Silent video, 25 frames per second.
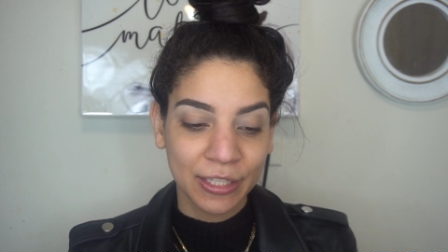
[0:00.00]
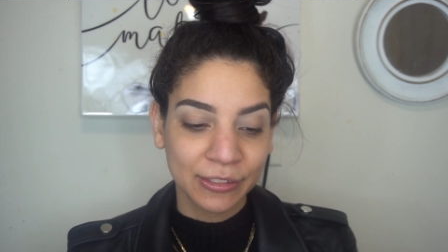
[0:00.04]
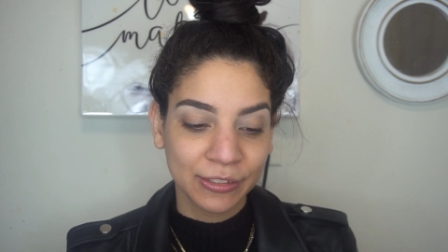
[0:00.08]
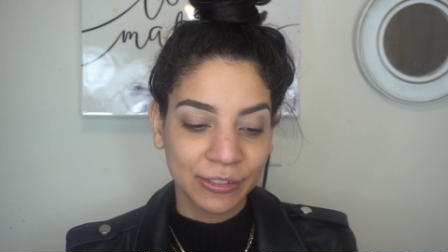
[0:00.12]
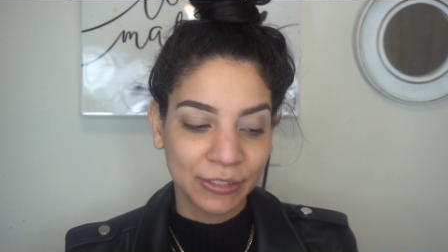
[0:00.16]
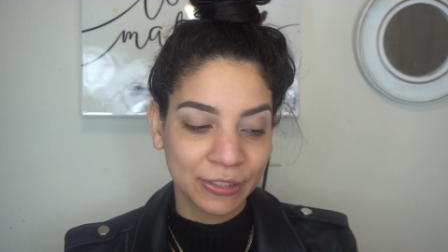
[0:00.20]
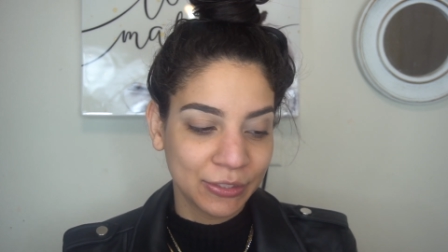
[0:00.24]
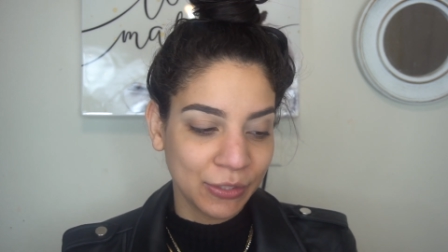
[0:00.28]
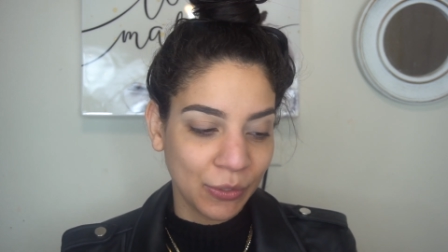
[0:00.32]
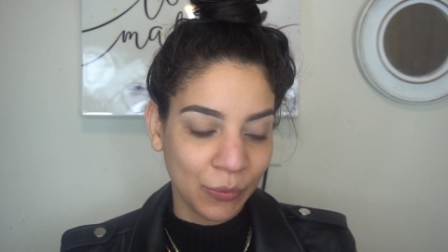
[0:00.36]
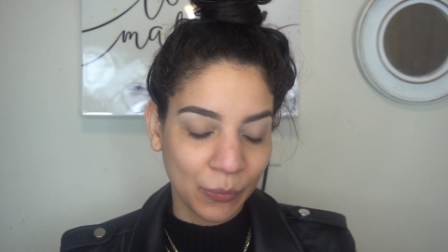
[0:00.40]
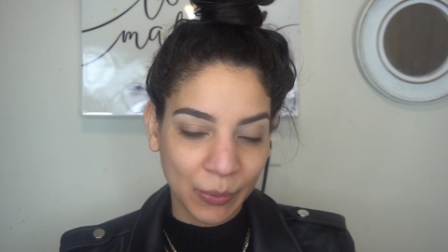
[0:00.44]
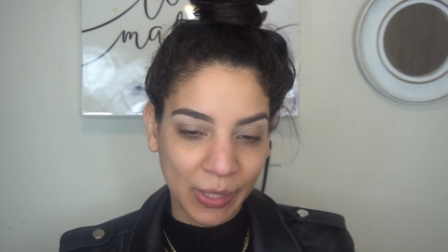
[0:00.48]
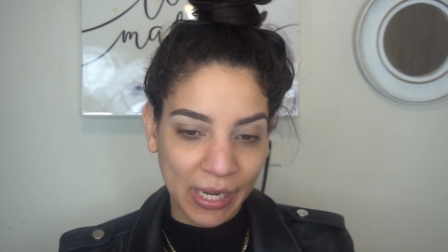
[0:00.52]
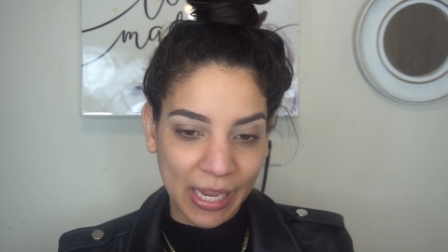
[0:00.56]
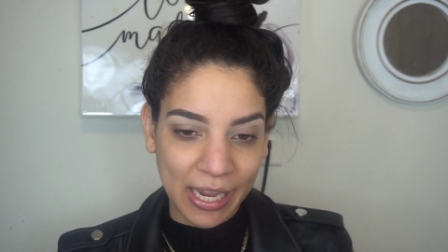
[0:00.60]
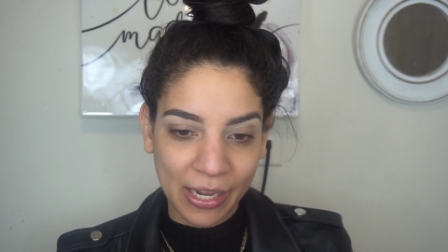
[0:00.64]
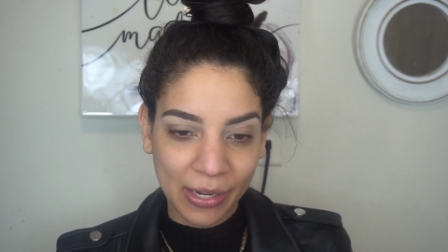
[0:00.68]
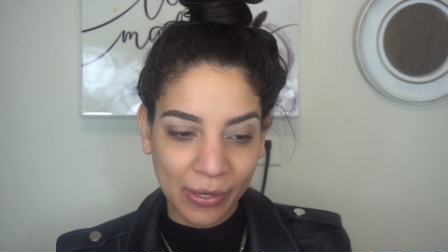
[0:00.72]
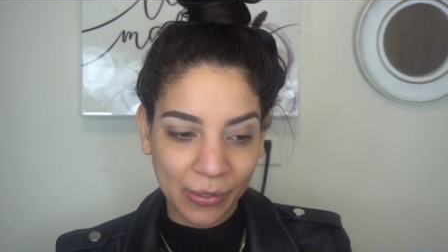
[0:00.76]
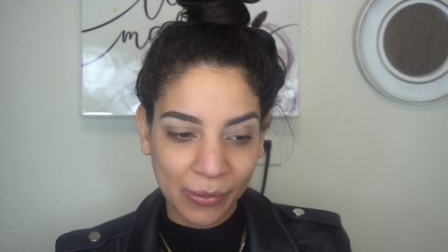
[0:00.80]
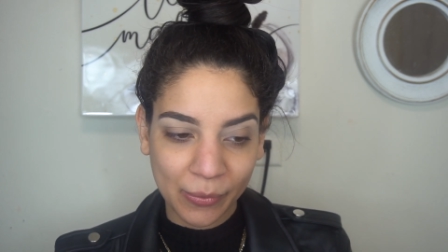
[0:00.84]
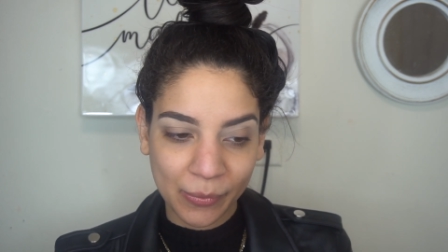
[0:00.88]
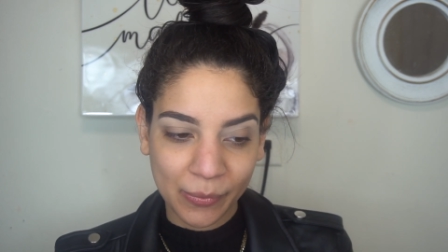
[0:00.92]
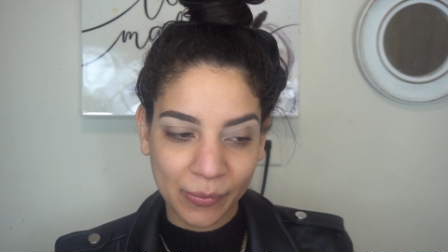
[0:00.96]
So
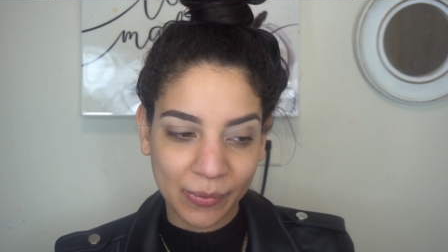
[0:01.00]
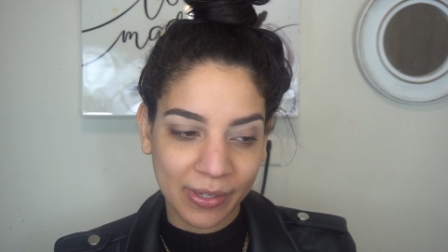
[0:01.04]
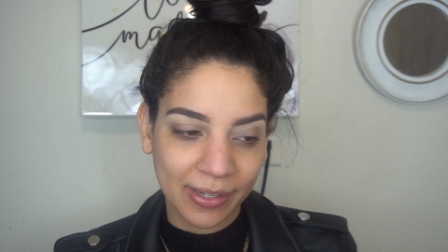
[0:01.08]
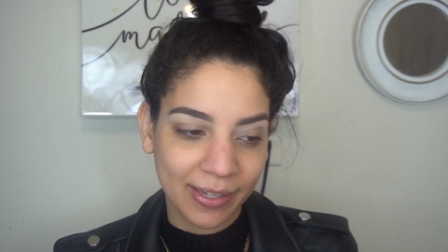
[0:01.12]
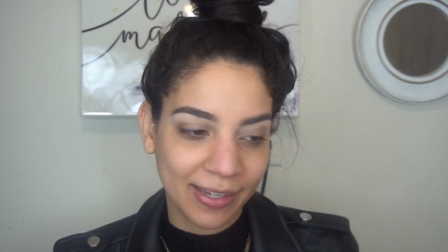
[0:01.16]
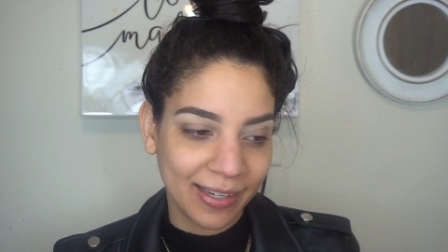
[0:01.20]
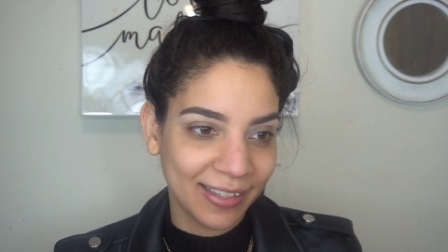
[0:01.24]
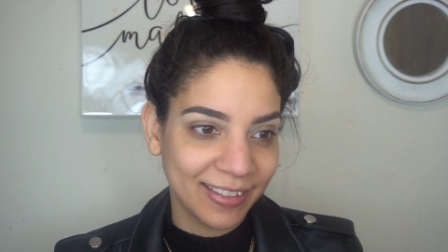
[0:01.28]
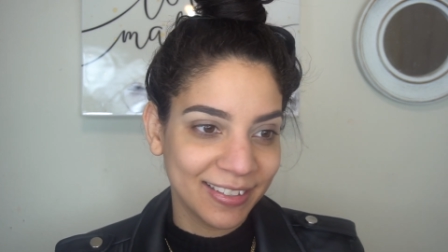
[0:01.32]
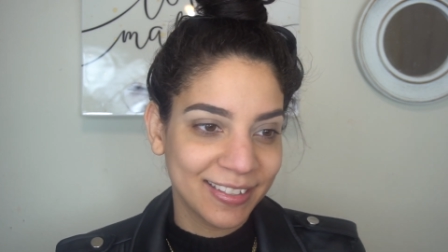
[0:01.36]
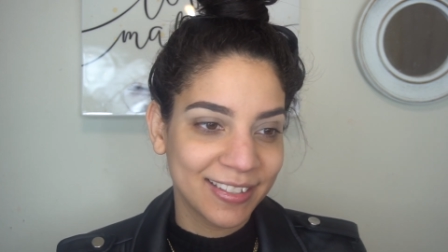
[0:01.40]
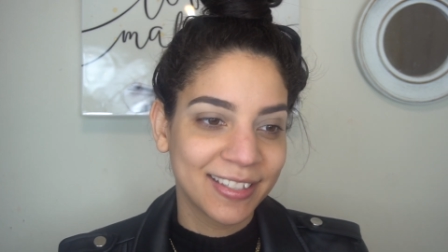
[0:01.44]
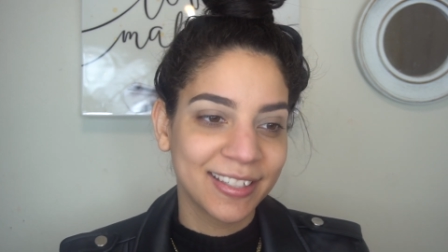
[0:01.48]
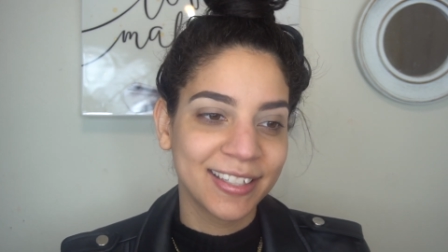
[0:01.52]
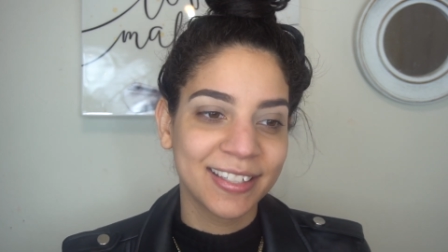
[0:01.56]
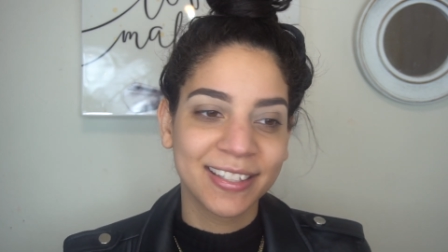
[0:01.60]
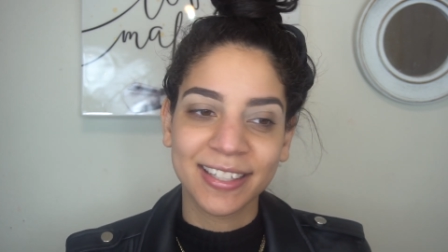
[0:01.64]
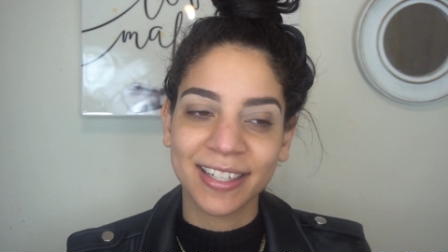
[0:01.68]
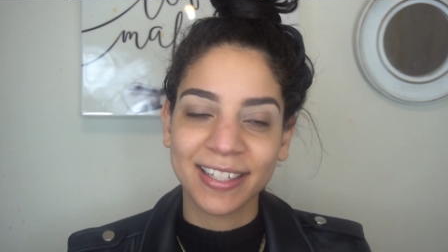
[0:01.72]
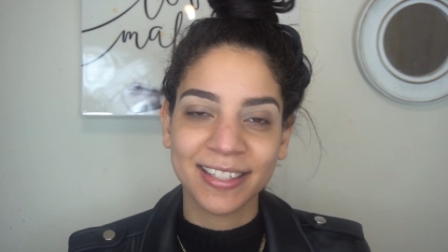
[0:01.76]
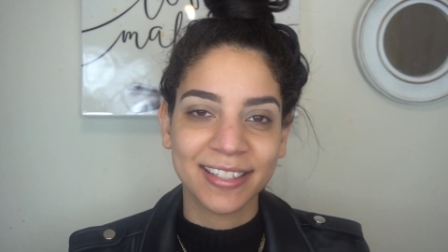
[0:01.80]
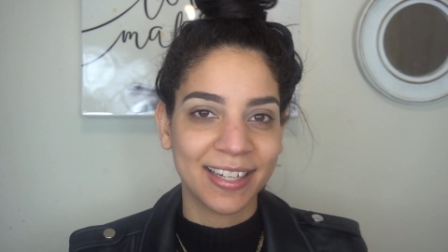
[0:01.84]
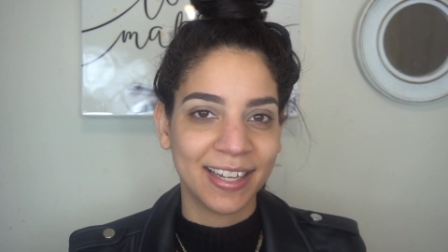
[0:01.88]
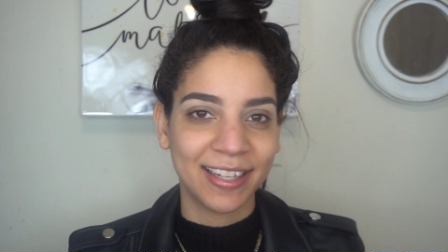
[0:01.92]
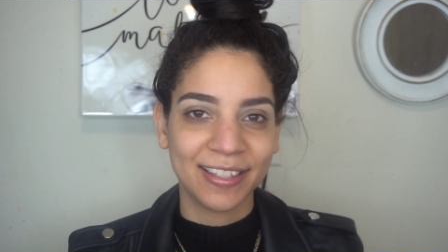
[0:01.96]
now she
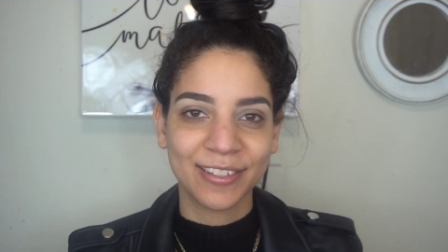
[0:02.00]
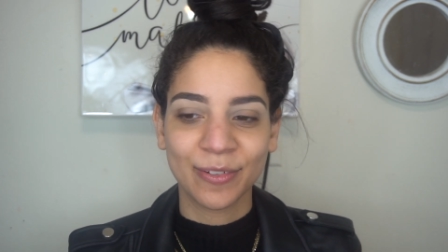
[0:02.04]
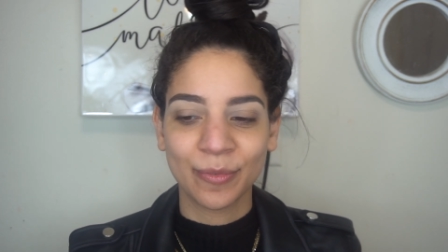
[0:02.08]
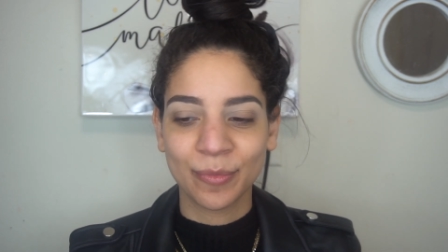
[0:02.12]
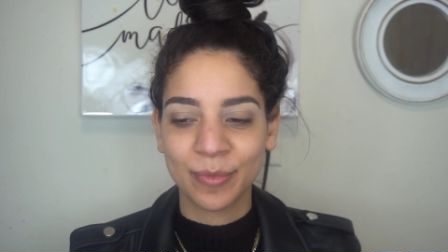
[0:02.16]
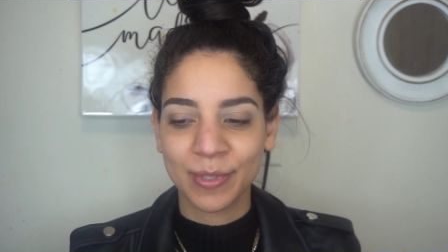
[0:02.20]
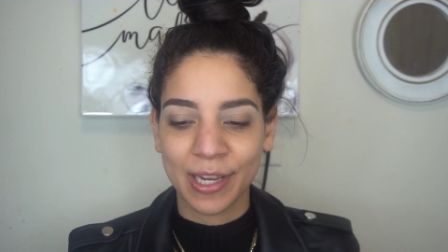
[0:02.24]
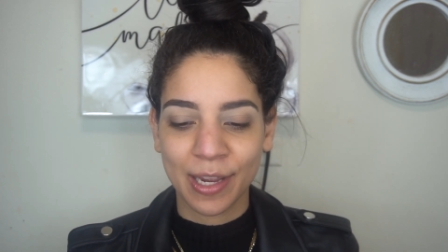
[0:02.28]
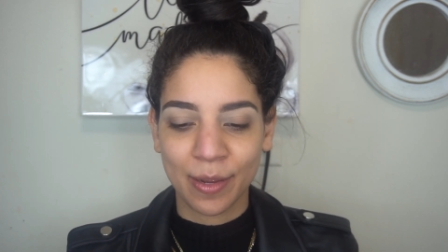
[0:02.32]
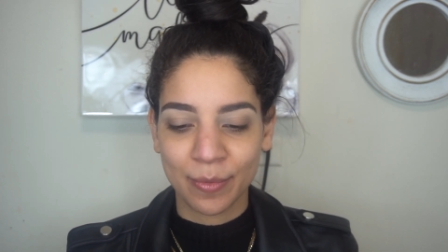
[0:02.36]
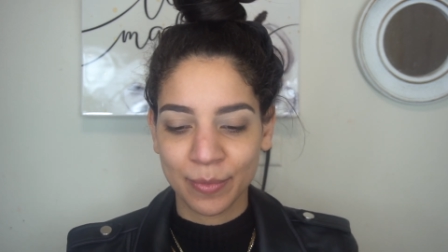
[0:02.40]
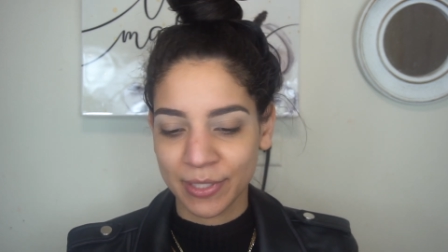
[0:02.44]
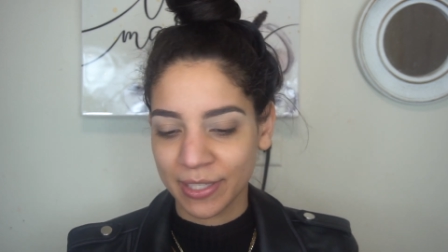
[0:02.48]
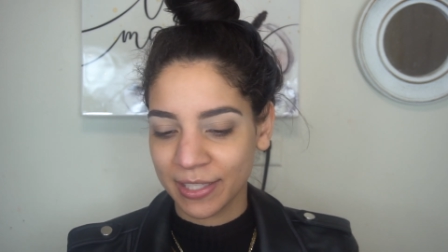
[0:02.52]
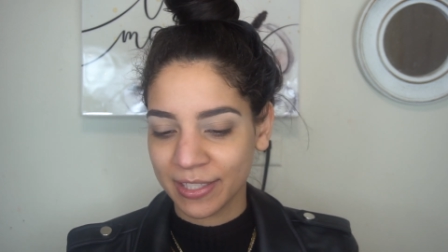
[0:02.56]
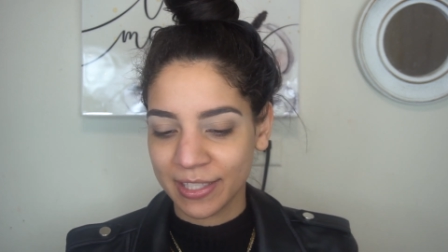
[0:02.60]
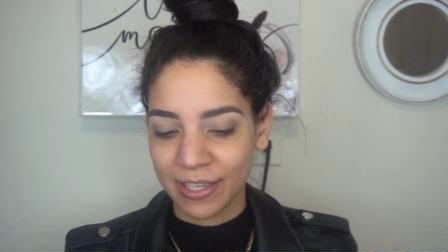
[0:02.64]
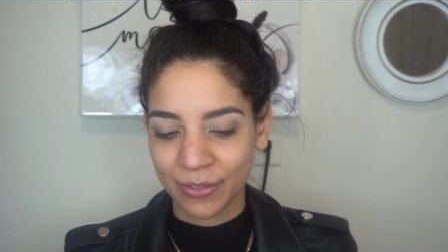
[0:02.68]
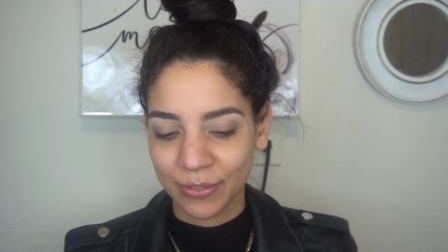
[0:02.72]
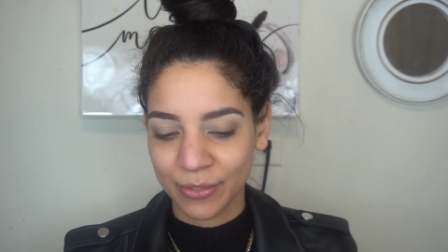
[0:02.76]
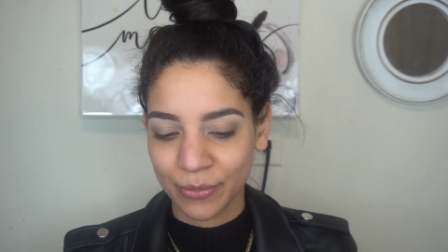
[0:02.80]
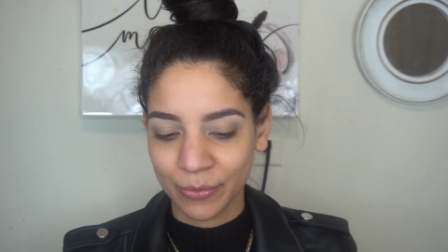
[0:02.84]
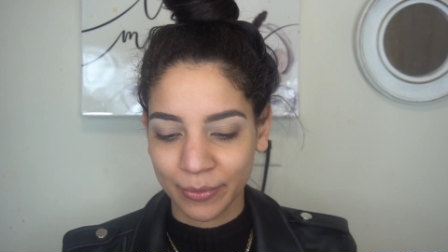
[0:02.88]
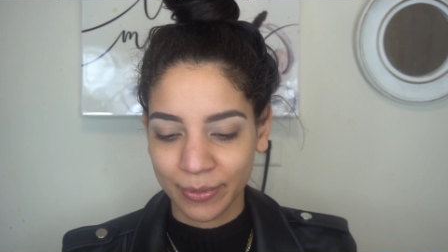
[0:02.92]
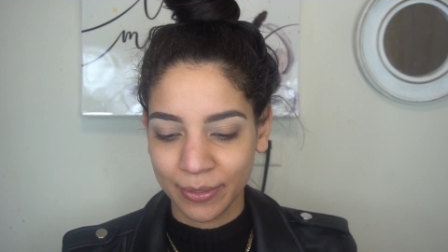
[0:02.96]
says that sometimes and it
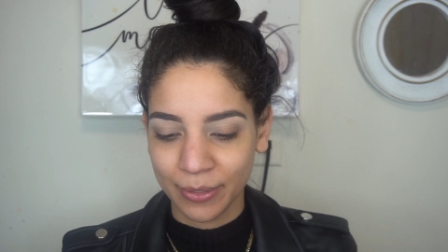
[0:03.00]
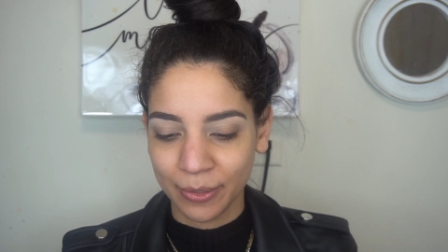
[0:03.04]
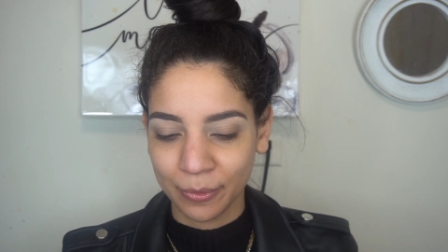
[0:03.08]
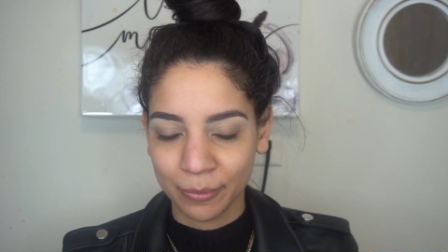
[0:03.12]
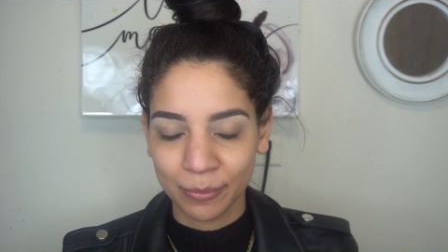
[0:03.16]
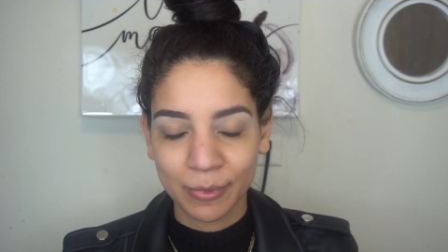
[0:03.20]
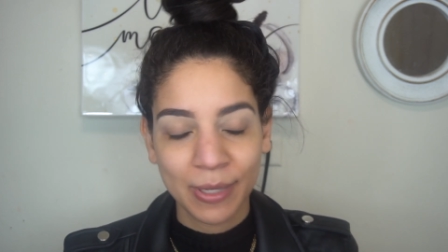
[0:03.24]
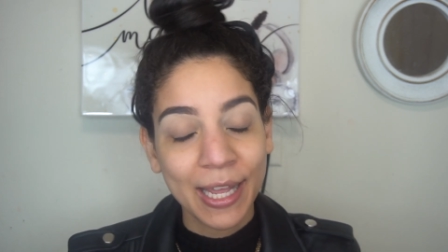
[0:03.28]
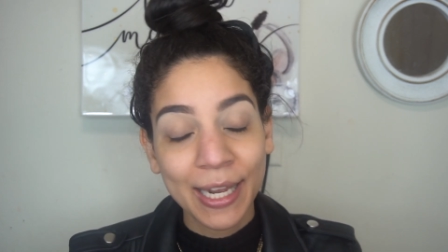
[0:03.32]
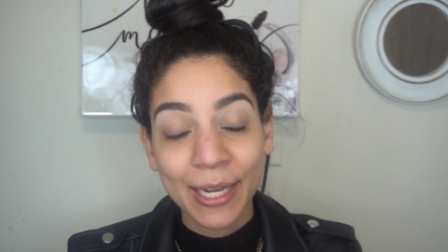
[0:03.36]
sounds so cute.